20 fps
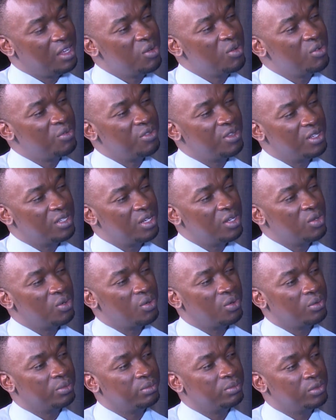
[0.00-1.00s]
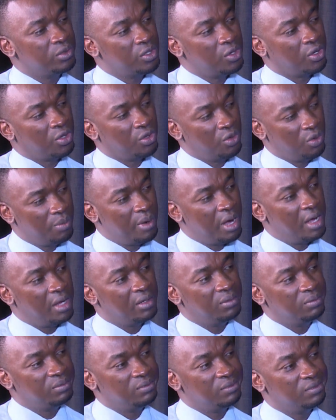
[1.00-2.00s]
At the end of the day, you're
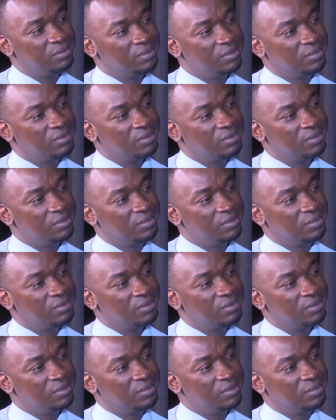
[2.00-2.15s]
human.